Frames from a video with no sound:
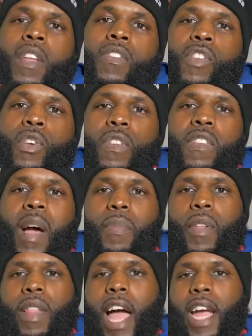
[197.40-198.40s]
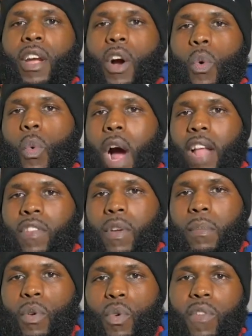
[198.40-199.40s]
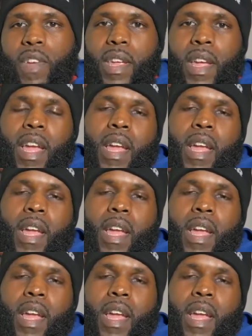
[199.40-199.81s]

Do something like go watch a movie.